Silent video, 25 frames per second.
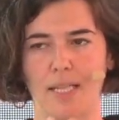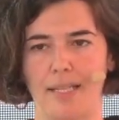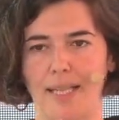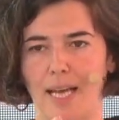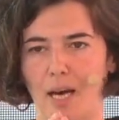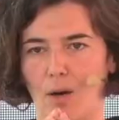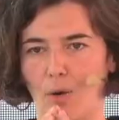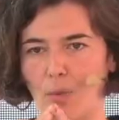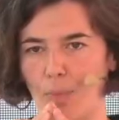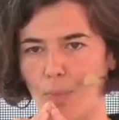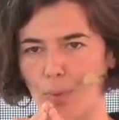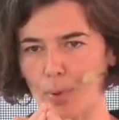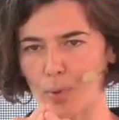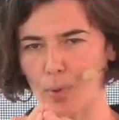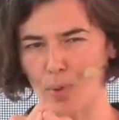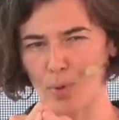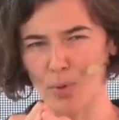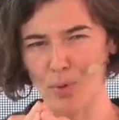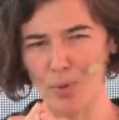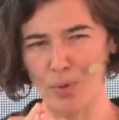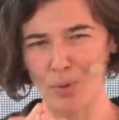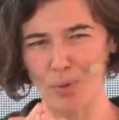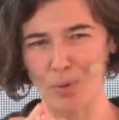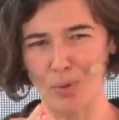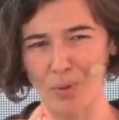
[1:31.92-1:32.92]
Now, poo,
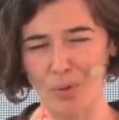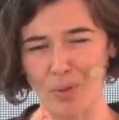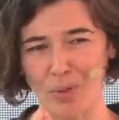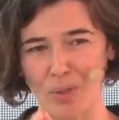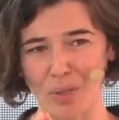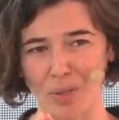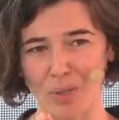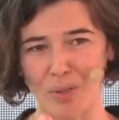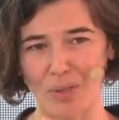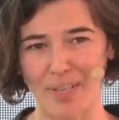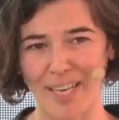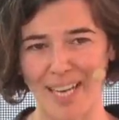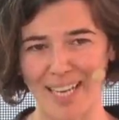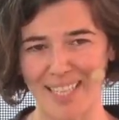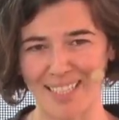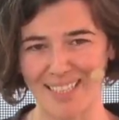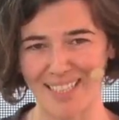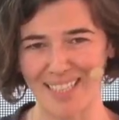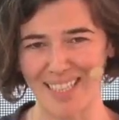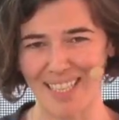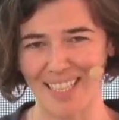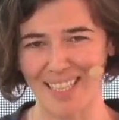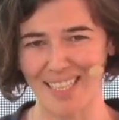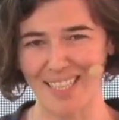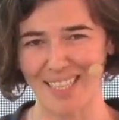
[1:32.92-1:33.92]

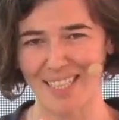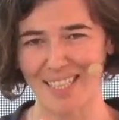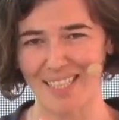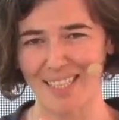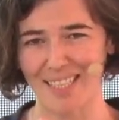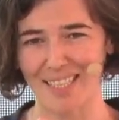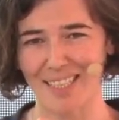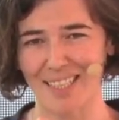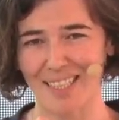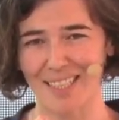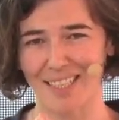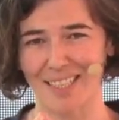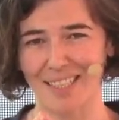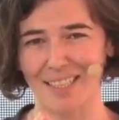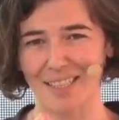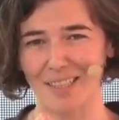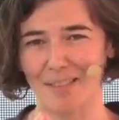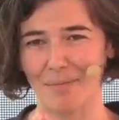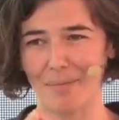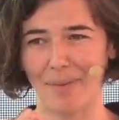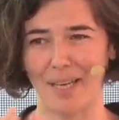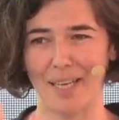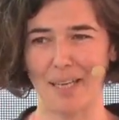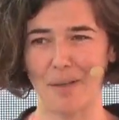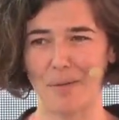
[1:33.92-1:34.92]
connecting us,
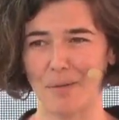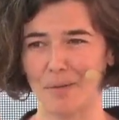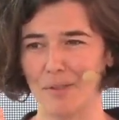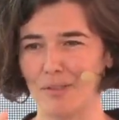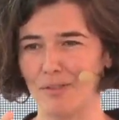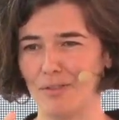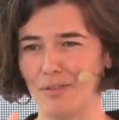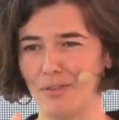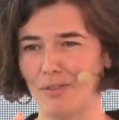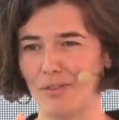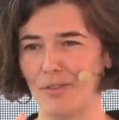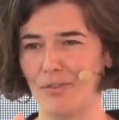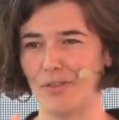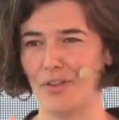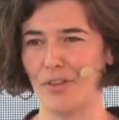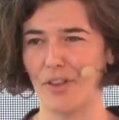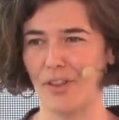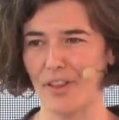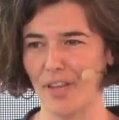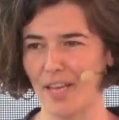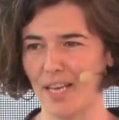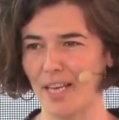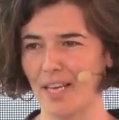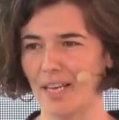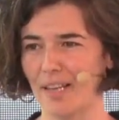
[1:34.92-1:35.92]
you may wonder, the
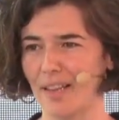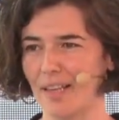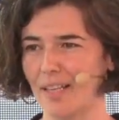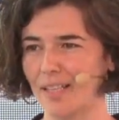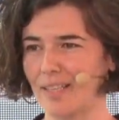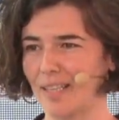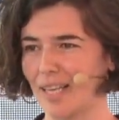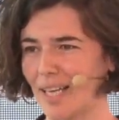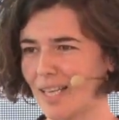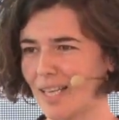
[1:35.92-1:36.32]
thing that